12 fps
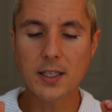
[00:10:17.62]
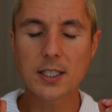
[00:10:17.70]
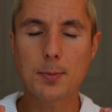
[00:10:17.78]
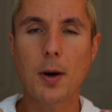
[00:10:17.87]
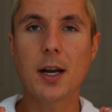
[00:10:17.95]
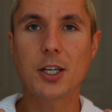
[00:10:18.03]

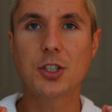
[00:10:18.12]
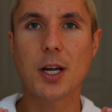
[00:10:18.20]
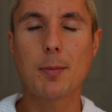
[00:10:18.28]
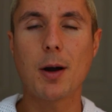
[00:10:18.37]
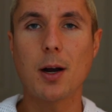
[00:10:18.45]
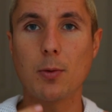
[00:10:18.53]
spot in
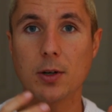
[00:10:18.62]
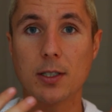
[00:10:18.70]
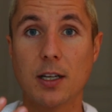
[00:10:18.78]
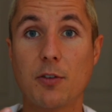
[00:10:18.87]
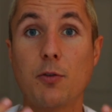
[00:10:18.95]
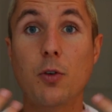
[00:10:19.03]
Chiang Mai where
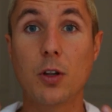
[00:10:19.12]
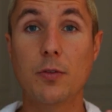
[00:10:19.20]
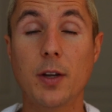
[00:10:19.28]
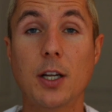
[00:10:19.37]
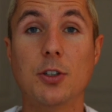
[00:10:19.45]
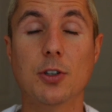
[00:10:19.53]
it's like full of
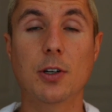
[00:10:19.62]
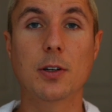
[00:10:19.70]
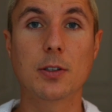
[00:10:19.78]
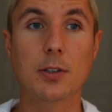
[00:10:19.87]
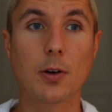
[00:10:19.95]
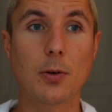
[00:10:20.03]
nature.
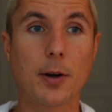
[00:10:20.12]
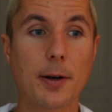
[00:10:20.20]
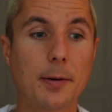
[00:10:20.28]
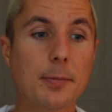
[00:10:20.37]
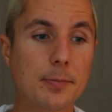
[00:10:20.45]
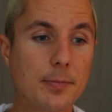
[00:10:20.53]

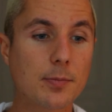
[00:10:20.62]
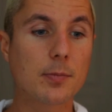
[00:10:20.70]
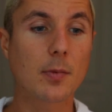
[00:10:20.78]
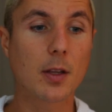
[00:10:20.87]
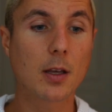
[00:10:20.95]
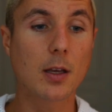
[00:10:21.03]
So
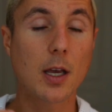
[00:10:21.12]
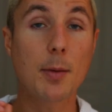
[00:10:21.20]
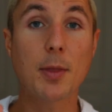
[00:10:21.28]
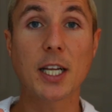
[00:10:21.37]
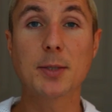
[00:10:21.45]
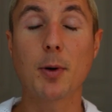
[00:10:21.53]

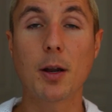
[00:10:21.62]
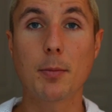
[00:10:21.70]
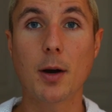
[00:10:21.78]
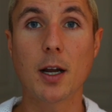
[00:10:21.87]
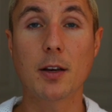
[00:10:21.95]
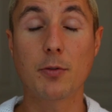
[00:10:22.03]
keep that spot in
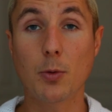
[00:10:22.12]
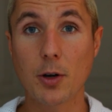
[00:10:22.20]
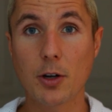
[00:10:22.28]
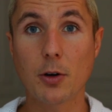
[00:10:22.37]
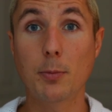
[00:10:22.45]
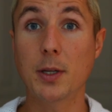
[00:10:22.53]
mind if you want
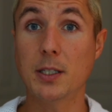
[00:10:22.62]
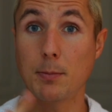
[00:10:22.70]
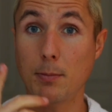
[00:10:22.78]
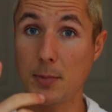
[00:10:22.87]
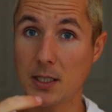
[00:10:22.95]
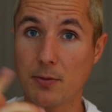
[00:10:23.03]
to go and
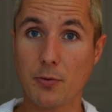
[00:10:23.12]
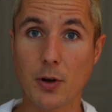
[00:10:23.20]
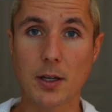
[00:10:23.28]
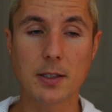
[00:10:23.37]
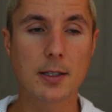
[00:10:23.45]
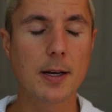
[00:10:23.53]
meet some
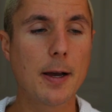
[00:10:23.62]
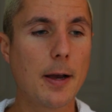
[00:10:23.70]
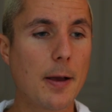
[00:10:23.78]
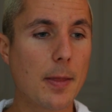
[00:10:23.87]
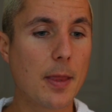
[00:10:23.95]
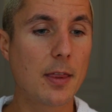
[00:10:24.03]
friends.
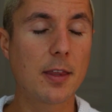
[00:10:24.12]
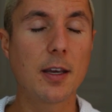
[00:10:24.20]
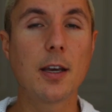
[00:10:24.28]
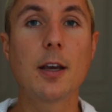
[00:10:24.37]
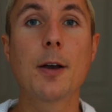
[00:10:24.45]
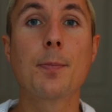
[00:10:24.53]

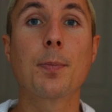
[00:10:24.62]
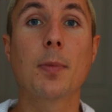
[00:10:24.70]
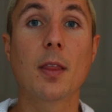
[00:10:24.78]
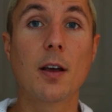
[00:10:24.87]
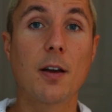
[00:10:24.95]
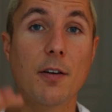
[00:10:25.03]
The
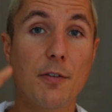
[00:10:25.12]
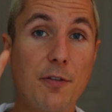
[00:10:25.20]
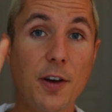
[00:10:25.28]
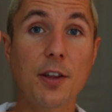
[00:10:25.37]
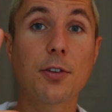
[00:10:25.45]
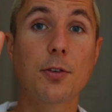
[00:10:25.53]

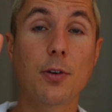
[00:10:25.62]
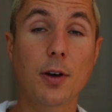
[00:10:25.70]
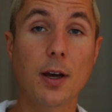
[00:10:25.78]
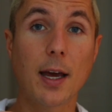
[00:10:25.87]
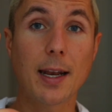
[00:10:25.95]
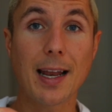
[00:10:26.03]
fifth
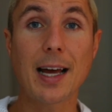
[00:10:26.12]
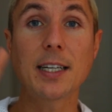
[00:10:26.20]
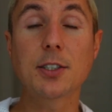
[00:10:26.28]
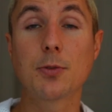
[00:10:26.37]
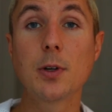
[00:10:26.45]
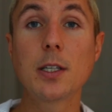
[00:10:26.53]
and
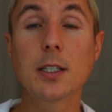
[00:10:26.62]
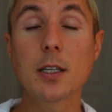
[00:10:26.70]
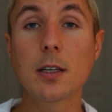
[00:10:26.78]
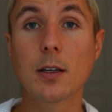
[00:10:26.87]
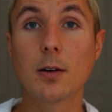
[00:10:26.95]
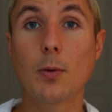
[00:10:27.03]
last
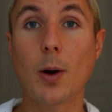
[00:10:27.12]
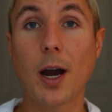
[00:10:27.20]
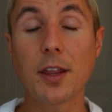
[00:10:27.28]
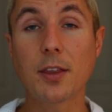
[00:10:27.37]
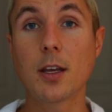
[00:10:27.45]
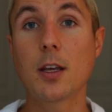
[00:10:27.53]
reason why
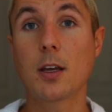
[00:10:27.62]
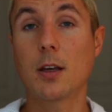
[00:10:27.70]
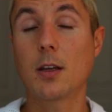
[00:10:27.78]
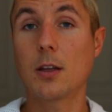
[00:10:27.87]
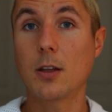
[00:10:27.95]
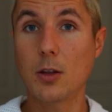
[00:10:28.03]
I think
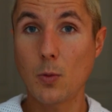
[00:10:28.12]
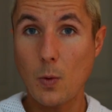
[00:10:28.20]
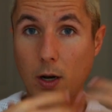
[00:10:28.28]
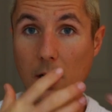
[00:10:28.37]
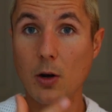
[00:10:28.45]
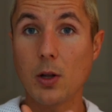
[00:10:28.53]
you
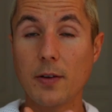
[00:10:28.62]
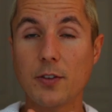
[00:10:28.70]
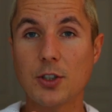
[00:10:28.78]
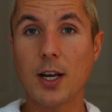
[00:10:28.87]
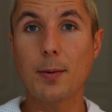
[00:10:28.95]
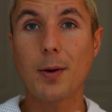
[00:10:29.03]
want to go live in
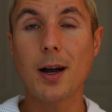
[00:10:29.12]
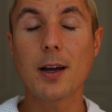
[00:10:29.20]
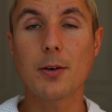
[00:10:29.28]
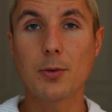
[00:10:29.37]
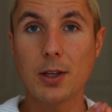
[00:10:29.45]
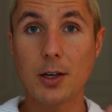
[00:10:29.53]
Chiang Mai,
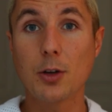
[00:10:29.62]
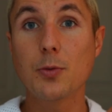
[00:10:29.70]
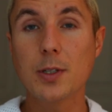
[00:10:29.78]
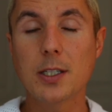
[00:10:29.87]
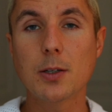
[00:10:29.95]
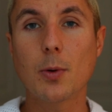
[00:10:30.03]
a really good
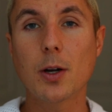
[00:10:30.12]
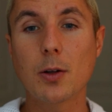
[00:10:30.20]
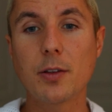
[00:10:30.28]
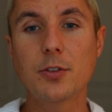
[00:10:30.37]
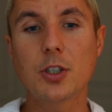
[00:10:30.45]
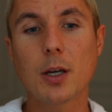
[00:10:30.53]
reason you want to go
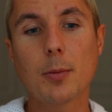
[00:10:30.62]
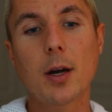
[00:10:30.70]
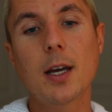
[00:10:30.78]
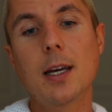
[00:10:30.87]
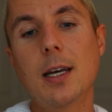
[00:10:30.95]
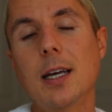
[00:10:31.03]
live in Chiang
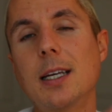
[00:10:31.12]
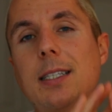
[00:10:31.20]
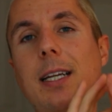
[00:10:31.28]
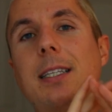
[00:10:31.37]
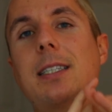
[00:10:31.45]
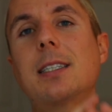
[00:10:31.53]
Mai, is
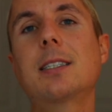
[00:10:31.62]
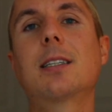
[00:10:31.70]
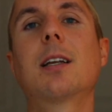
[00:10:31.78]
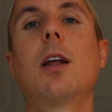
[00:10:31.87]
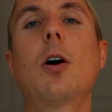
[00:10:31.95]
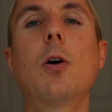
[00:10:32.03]
that it's a
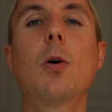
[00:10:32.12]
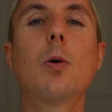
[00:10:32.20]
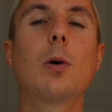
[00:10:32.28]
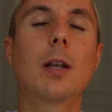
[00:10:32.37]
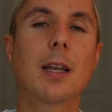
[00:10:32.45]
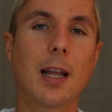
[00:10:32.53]

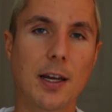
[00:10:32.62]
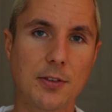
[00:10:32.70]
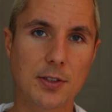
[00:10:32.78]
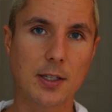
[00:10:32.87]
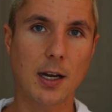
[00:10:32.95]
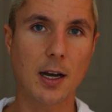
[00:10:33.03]
slow
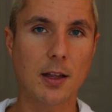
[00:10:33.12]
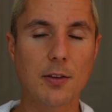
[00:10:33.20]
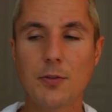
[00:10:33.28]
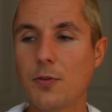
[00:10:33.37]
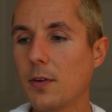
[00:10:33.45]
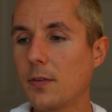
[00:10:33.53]
lifestyle.
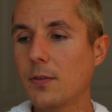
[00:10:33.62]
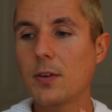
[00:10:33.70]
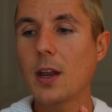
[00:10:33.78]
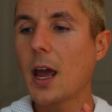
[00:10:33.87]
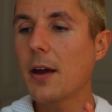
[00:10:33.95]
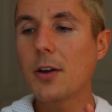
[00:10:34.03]

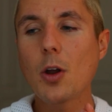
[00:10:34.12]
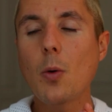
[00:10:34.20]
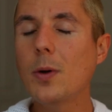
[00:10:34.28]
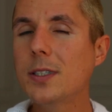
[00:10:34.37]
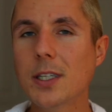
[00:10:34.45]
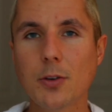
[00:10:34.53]
No
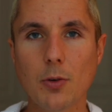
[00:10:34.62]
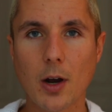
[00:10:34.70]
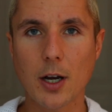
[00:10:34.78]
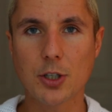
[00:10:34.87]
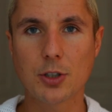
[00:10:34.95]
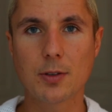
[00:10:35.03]
one's in a
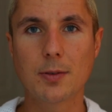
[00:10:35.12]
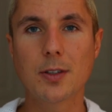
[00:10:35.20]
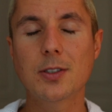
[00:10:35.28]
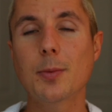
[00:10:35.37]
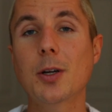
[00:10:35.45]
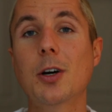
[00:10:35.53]
rush.
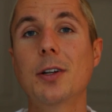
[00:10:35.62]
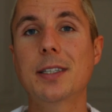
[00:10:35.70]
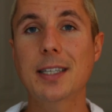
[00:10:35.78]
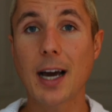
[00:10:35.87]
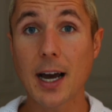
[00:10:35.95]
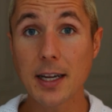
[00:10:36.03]
There's something
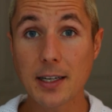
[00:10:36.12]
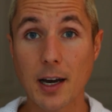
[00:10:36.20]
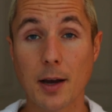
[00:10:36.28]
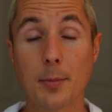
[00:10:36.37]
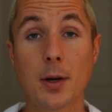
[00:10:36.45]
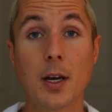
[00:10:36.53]
called Thai
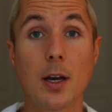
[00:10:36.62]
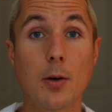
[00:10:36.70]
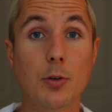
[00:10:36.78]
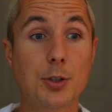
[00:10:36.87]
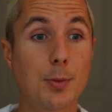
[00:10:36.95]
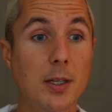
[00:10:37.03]
time,
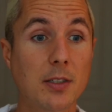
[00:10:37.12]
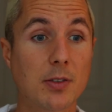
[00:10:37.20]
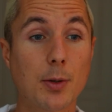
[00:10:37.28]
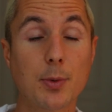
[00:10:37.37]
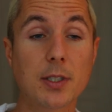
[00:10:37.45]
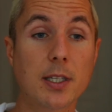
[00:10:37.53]
which means if
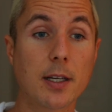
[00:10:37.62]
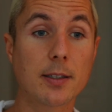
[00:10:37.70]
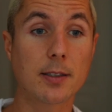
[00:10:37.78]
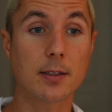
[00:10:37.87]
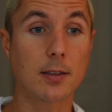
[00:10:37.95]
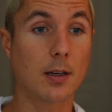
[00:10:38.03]
someone
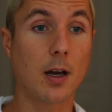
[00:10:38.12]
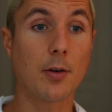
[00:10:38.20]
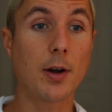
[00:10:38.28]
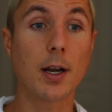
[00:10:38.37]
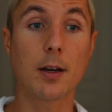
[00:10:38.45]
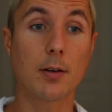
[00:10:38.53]
says, all
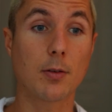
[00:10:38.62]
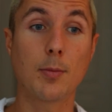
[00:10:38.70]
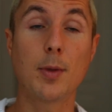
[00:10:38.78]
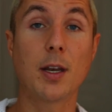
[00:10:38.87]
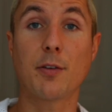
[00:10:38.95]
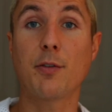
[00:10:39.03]
right, we'll
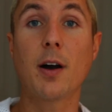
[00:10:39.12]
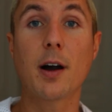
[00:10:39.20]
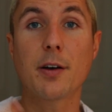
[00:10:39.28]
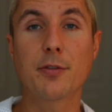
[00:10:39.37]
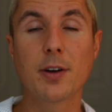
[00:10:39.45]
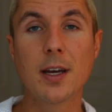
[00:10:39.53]
meet at
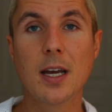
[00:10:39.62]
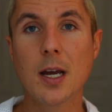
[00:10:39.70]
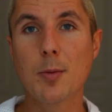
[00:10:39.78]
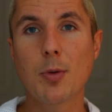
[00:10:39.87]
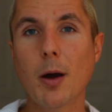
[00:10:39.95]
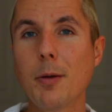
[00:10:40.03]
5,
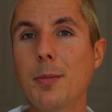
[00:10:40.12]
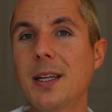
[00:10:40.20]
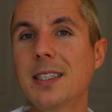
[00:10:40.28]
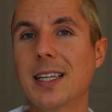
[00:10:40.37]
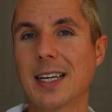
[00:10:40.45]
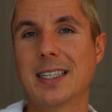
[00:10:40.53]
probably
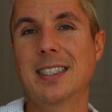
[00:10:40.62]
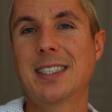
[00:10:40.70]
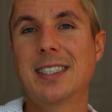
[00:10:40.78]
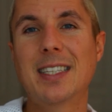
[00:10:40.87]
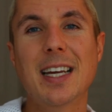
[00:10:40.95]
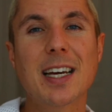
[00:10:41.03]
means like
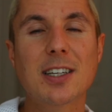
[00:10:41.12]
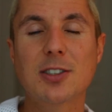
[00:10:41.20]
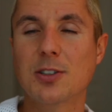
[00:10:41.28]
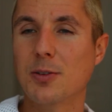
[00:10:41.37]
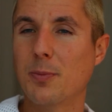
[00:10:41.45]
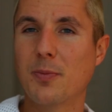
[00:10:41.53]

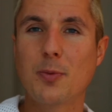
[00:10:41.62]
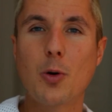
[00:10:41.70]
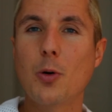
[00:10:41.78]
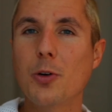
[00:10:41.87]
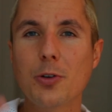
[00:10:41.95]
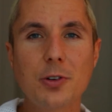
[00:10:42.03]
6 or
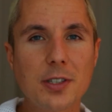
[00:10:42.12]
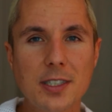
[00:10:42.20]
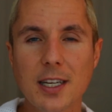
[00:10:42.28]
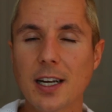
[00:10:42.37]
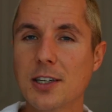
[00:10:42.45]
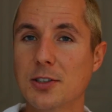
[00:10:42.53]
quarter to
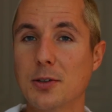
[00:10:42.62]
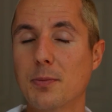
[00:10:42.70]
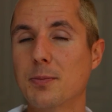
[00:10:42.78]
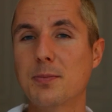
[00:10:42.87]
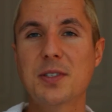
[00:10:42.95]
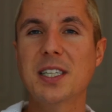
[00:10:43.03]
6 or
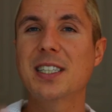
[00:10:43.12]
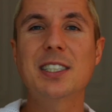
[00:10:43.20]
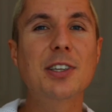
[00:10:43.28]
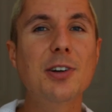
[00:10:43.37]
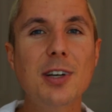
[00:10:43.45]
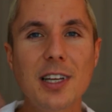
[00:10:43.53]

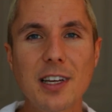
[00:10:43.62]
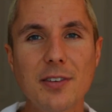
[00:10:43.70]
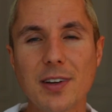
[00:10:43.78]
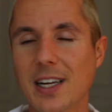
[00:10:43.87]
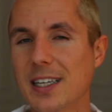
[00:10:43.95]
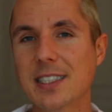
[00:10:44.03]
6:30
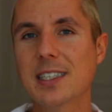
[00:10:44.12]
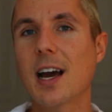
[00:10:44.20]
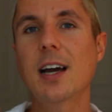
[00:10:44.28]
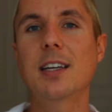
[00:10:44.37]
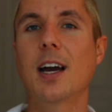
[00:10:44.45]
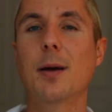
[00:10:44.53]
even. Like, it's
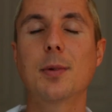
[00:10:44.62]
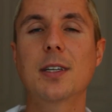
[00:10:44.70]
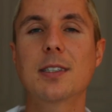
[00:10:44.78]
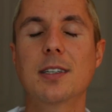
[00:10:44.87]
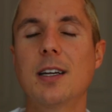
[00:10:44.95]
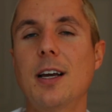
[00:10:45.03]
Thai time. It
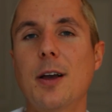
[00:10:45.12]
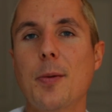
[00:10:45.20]
doesn't